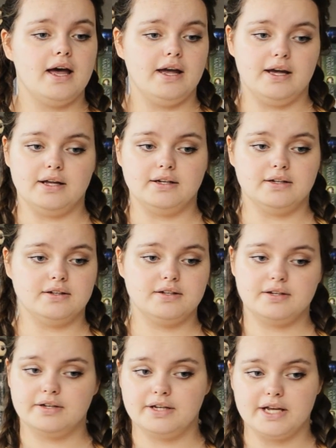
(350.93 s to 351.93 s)
And
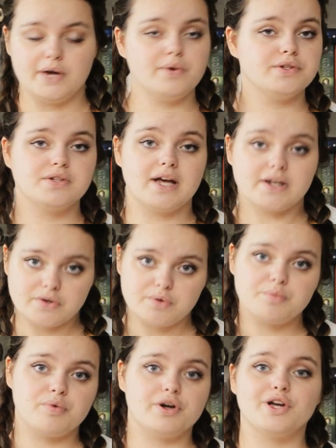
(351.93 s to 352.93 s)
it was
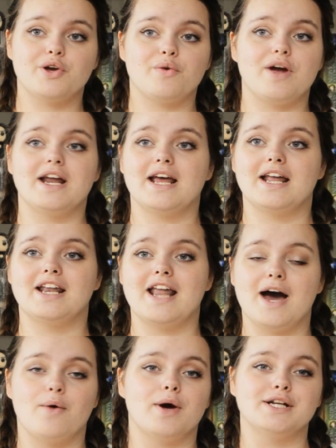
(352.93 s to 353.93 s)
actually pretty great, and
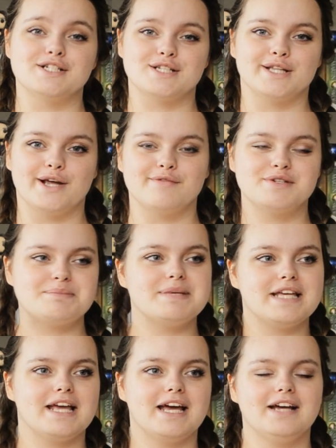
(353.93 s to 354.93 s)
now I just love
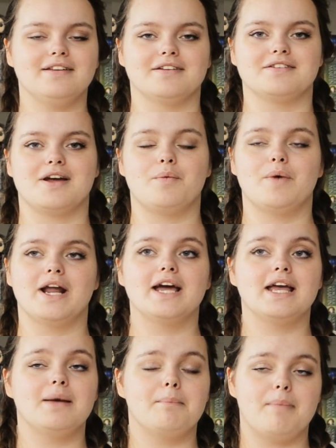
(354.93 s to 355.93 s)
speaking English. And when
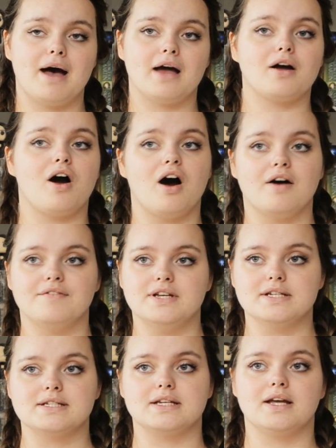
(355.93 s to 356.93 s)
I came back,
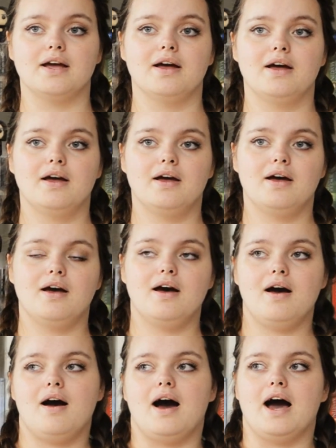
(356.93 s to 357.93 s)
obviously,
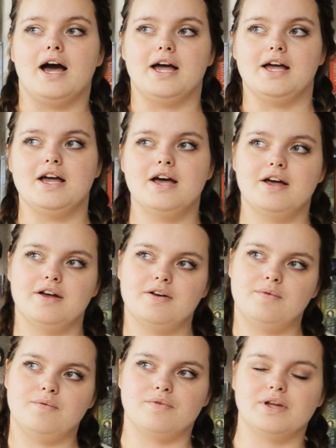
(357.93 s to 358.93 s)
I
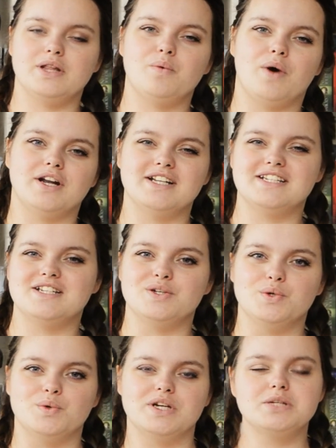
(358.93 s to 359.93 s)
really wanted
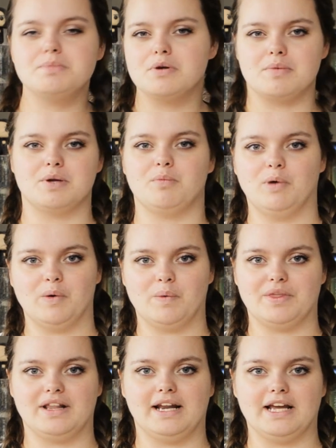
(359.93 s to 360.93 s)
to experiment more
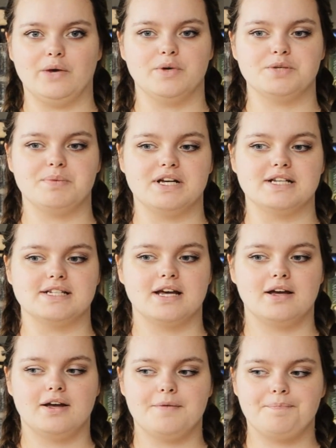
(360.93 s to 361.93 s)
with the language because
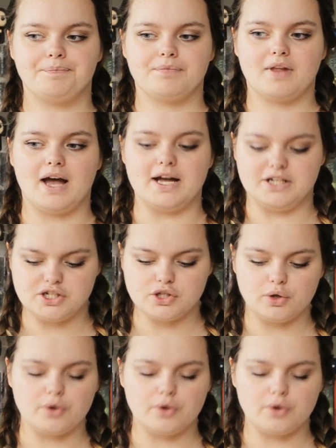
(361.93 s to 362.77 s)
I just